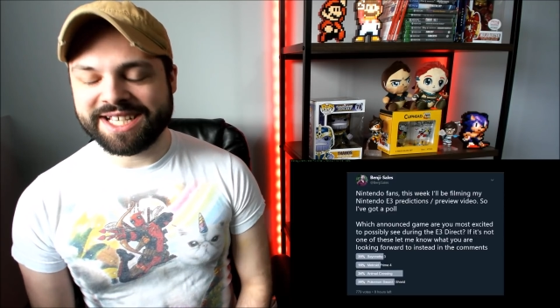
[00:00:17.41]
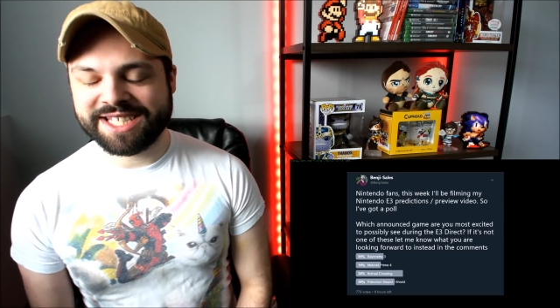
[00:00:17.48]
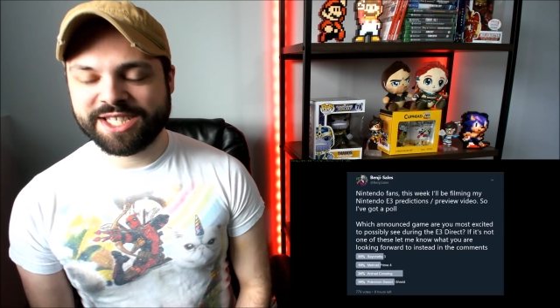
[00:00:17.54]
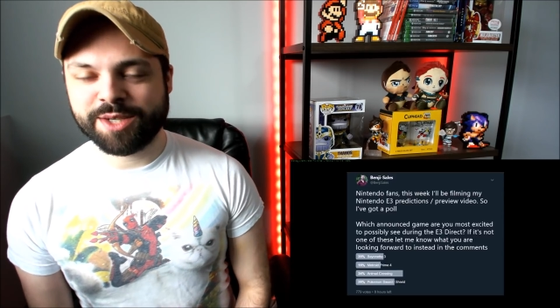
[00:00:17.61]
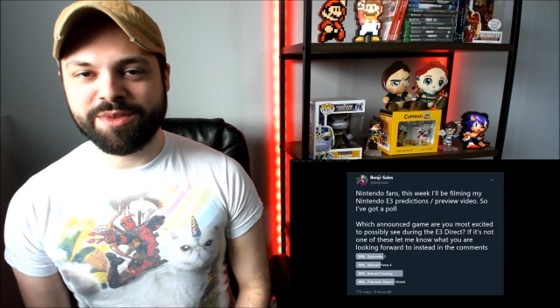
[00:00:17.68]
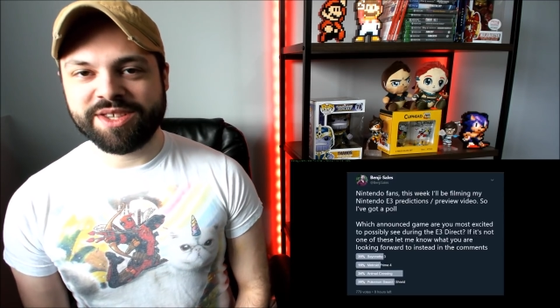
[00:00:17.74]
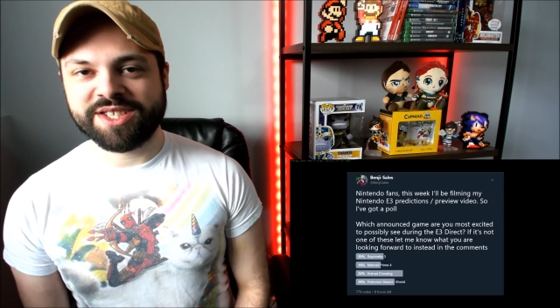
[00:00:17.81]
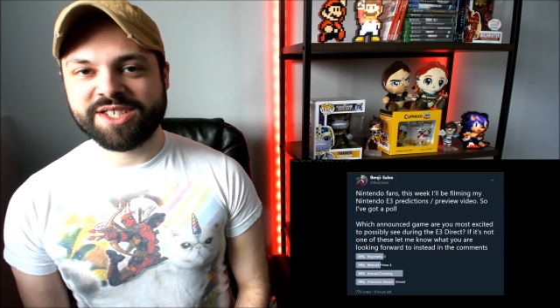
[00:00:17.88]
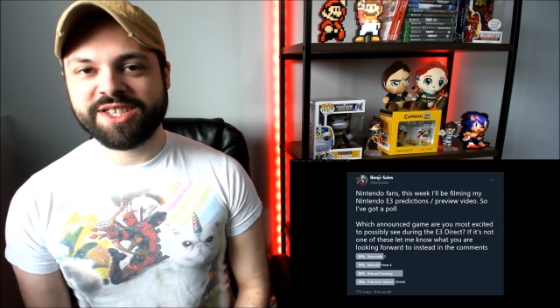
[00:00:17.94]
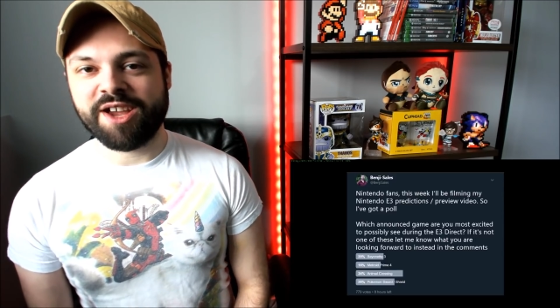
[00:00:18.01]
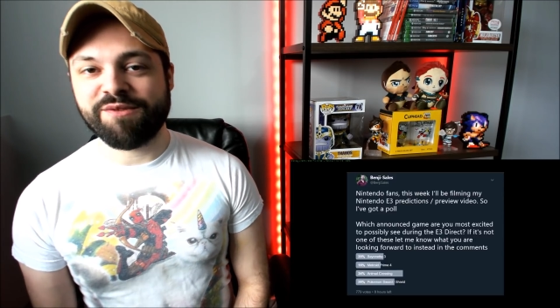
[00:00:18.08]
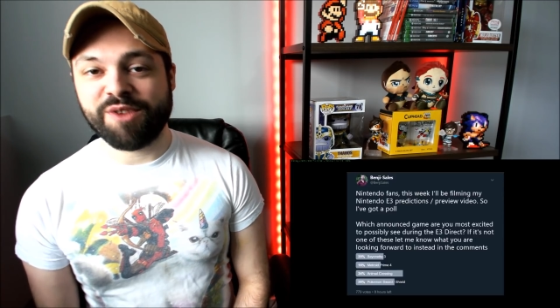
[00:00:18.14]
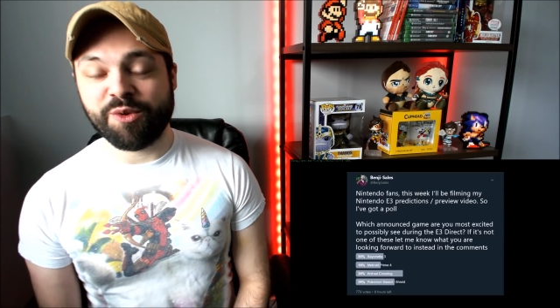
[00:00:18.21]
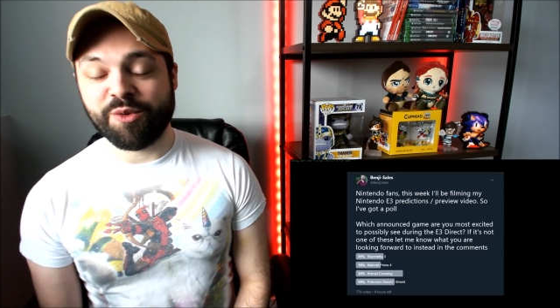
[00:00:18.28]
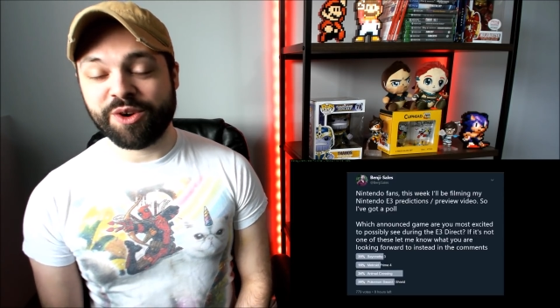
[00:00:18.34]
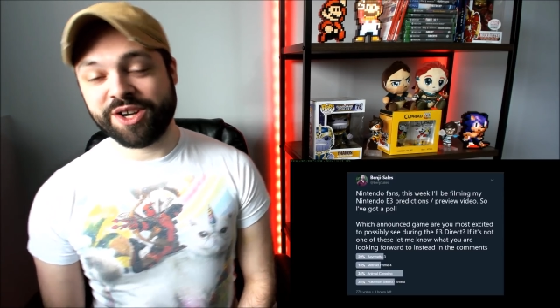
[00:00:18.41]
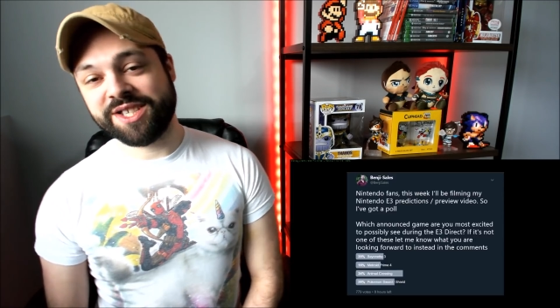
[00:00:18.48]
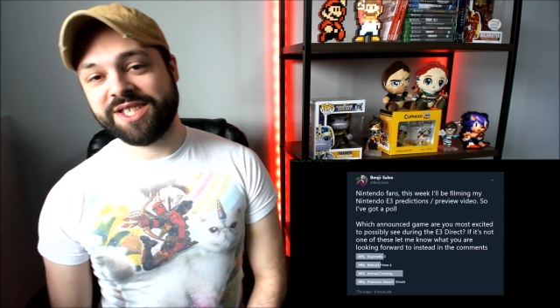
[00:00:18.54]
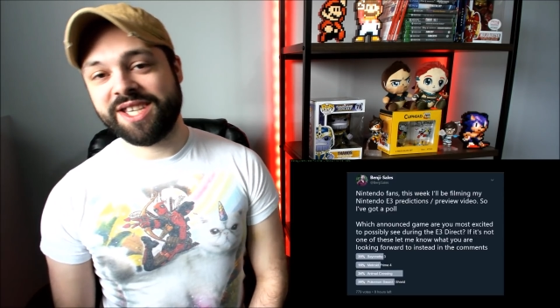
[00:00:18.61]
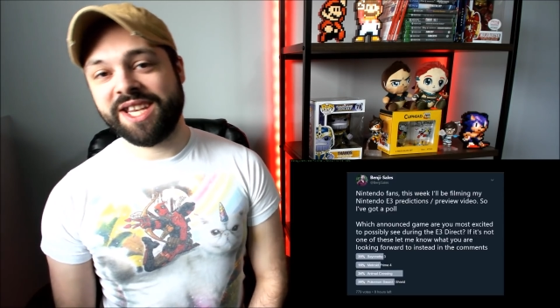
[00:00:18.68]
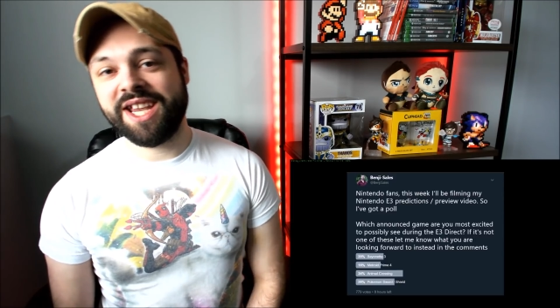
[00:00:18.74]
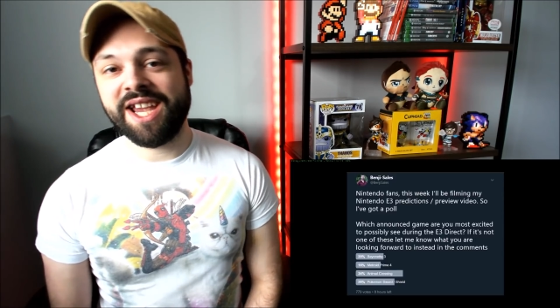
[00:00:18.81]
some of the stuff that we're going to
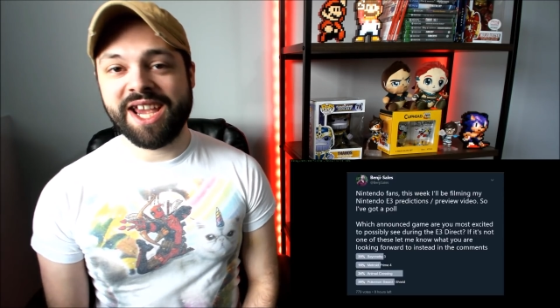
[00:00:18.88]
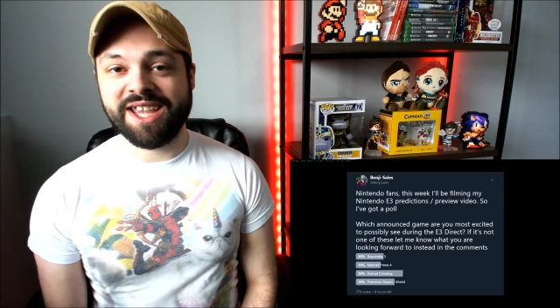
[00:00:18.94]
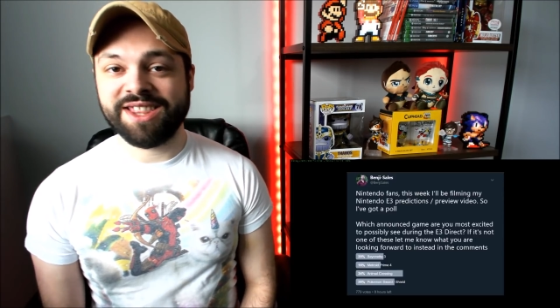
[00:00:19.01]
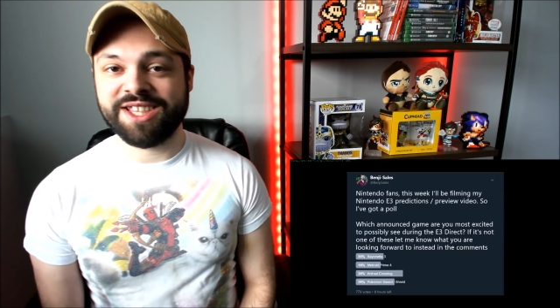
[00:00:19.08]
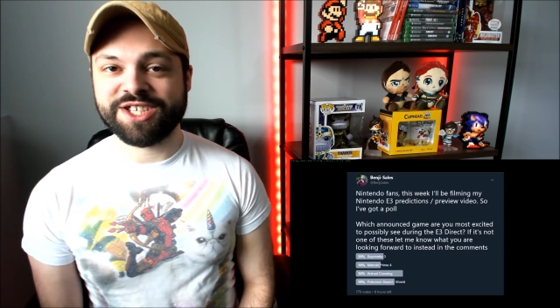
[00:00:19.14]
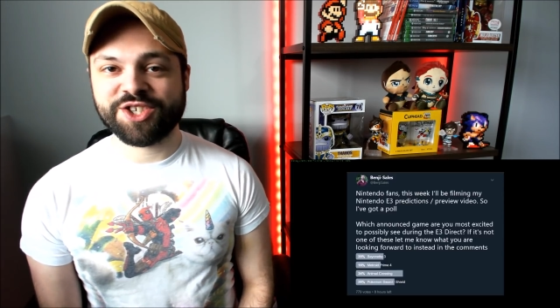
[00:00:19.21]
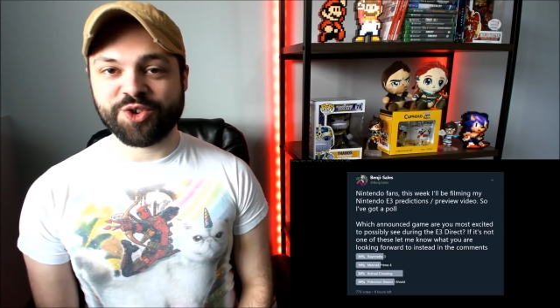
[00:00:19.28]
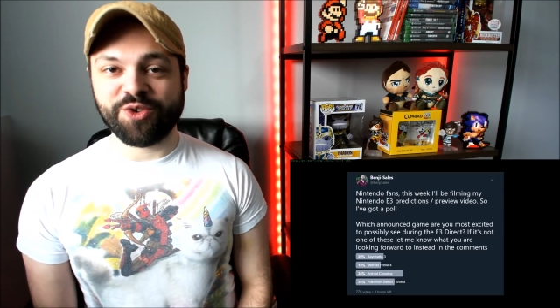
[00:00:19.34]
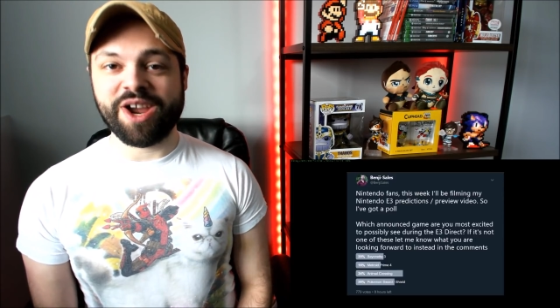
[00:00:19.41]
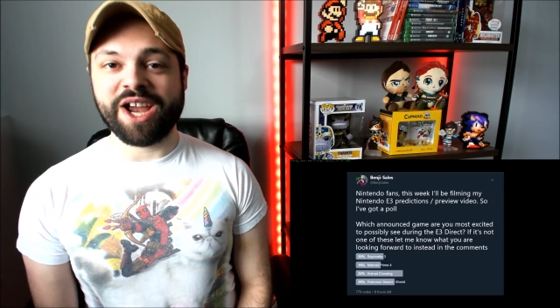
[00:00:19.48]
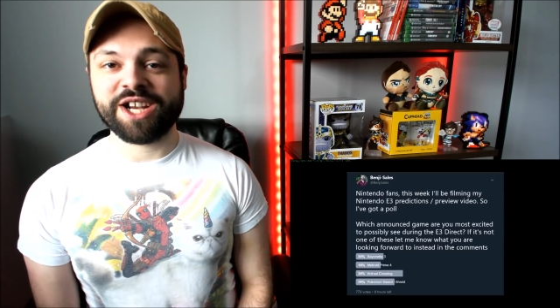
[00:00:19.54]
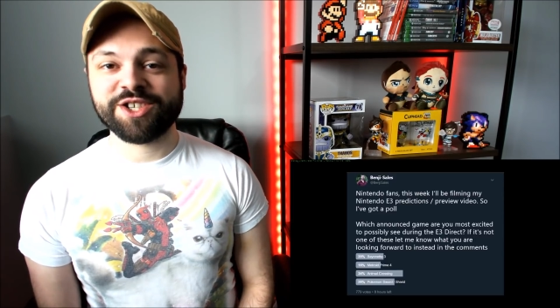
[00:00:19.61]
see in this direct.